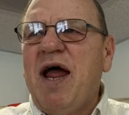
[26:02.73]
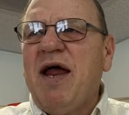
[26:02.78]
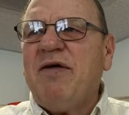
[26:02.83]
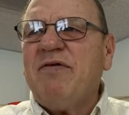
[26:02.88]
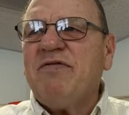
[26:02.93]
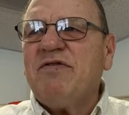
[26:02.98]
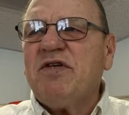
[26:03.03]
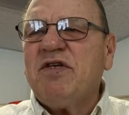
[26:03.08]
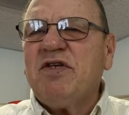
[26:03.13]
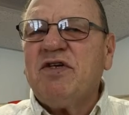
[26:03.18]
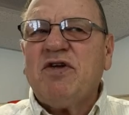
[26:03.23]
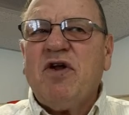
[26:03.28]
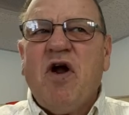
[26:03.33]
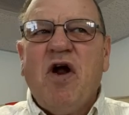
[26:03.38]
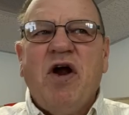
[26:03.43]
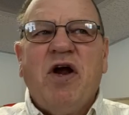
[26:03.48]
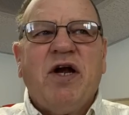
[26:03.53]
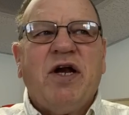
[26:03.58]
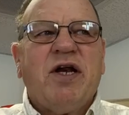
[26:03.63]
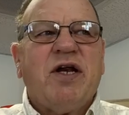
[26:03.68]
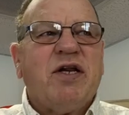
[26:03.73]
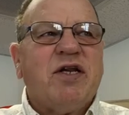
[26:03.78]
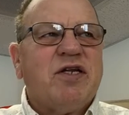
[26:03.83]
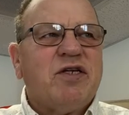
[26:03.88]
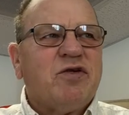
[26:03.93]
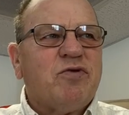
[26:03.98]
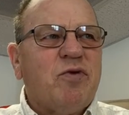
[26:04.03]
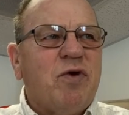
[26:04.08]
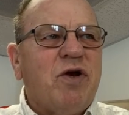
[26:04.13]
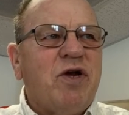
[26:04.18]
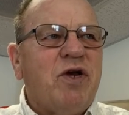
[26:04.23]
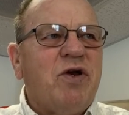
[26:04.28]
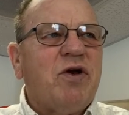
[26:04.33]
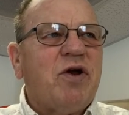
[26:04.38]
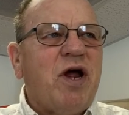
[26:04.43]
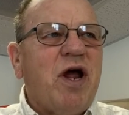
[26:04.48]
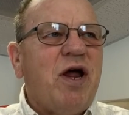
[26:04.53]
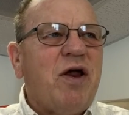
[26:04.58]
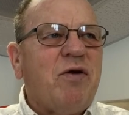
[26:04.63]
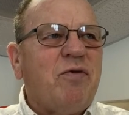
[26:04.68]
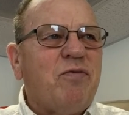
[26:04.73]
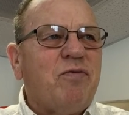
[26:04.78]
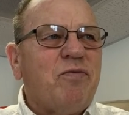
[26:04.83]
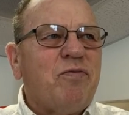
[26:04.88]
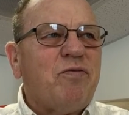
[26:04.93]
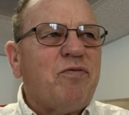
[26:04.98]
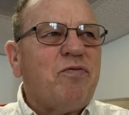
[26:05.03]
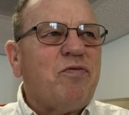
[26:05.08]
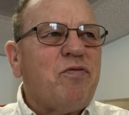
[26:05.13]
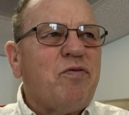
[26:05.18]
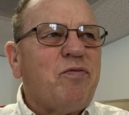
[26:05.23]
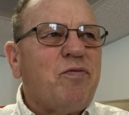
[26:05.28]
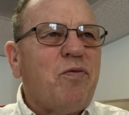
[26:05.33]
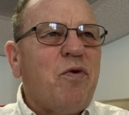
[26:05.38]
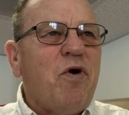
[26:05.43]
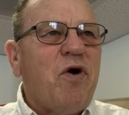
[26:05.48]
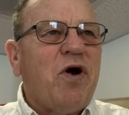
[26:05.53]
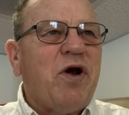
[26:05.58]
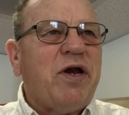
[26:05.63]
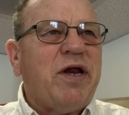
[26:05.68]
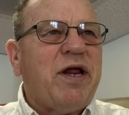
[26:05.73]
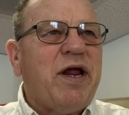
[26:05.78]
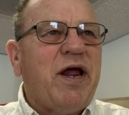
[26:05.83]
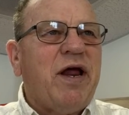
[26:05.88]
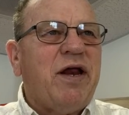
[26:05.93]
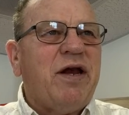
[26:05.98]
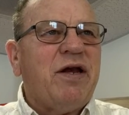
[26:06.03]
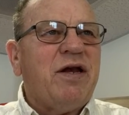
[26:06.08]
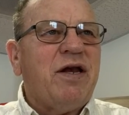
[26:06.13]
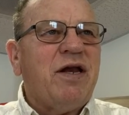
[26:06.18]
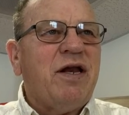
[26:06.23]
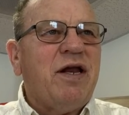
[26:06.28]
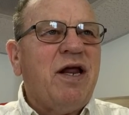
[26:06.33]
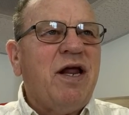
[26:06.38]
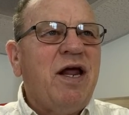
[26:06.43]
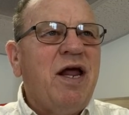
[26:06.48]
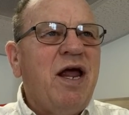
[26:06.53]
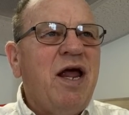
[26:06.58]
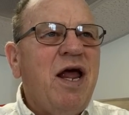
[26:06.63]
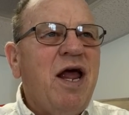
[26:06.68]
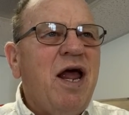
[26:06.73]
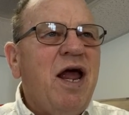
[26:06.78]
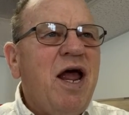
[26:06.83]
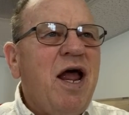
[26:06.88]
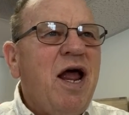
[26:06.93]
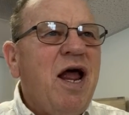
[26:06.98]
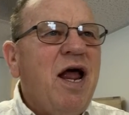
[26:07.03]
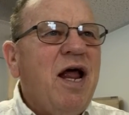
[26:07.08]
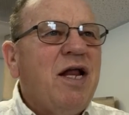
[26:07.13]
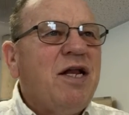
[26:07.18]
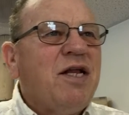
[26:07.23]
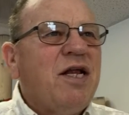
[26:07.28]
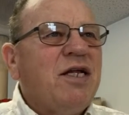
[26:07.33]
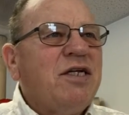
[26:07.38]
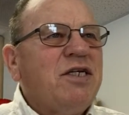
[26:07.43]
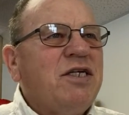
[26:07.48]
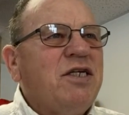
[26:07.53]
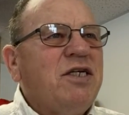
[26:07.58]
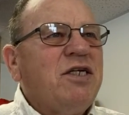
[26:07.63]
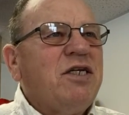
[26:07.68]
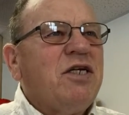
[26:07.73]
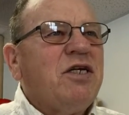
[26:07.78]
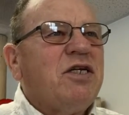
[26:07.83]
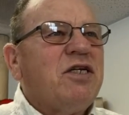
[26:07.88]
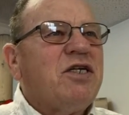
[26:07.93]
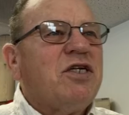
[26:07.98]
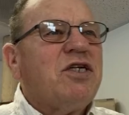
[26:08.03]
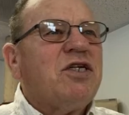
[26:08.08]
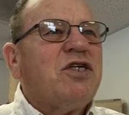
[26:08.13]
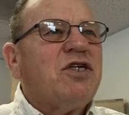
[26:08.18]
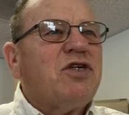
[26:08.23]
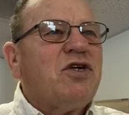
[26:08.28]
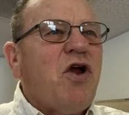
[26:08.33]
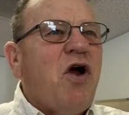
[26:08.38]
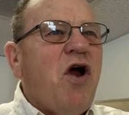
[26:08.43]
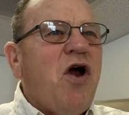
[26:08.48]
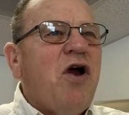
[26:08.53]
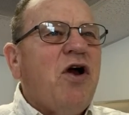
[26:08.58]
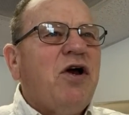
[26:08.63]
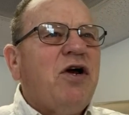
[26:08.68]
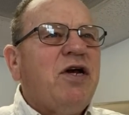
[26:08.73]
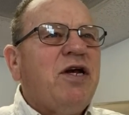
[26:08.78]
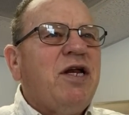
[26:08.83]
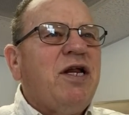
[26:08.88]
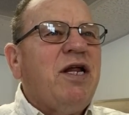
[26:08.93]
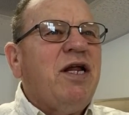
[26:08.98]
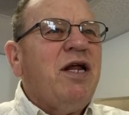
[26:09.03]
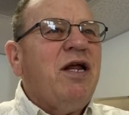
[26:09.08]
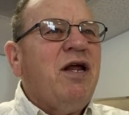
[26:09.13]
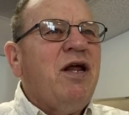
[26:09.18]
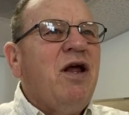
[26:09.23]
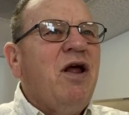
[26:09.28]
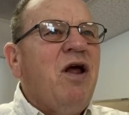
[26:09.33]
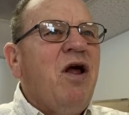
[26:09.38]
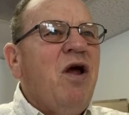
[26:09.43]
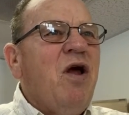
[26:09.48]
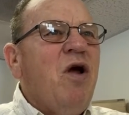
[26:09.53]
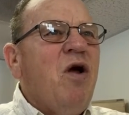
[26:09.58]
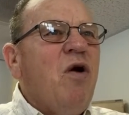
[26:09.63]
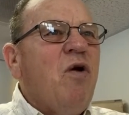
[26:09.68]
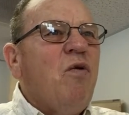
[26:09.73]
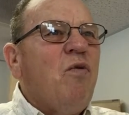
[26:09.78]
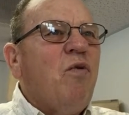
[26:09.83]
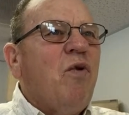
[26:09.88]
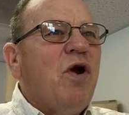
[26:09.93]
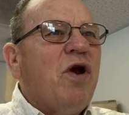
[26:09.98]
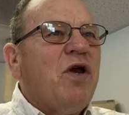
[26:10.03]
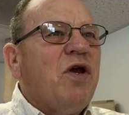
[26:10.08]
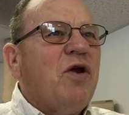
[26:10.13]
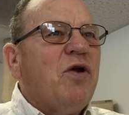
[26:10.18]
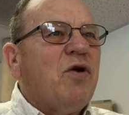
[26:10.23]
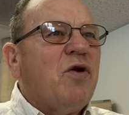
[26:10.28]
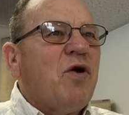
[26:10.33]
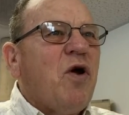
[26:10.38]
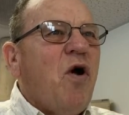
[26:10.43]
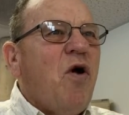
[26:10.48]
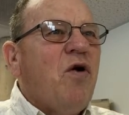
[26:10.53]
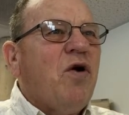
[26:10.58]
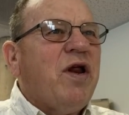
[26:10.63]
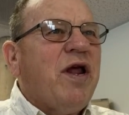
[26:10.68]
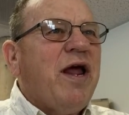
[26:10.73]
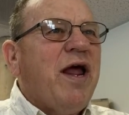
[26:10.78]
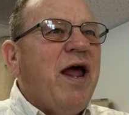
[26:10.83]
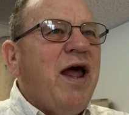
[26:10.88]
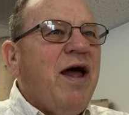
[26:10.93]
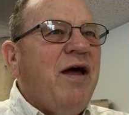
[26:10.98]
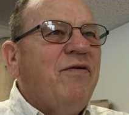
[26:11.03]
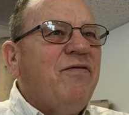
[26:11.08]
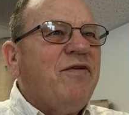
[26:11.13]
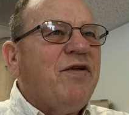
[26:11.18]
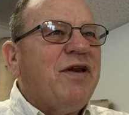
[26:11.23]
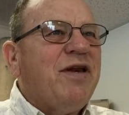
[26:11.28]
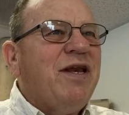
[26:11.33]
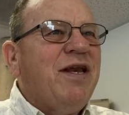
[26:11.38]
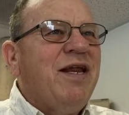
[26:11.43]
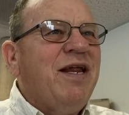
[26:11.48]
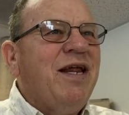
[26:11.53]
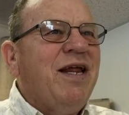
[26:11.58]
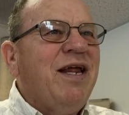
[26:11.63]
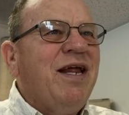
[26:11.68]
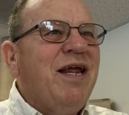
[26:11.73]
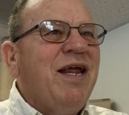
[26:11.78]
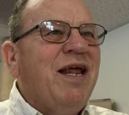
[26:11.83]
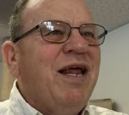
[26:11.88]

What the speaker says: life started, is when you got born again. It doesn't start when you go to heaven.